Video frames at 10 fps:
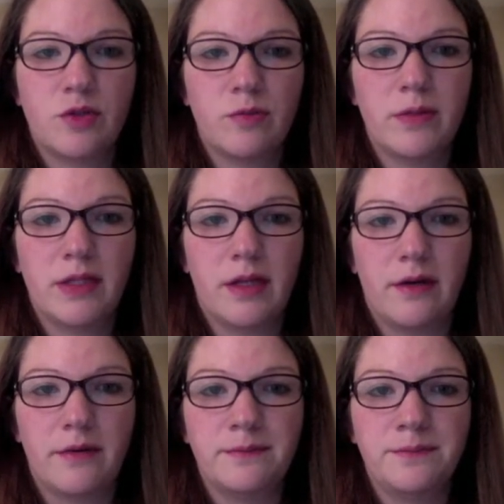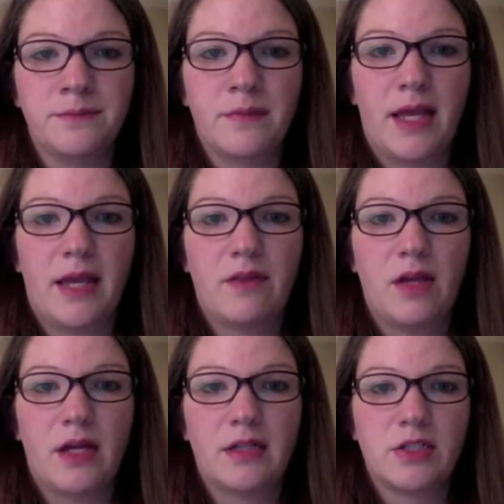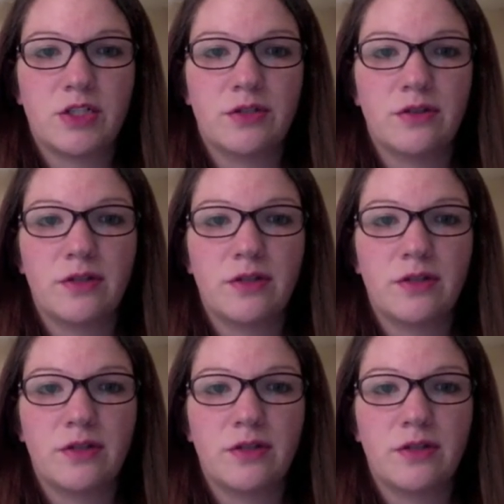layer in the external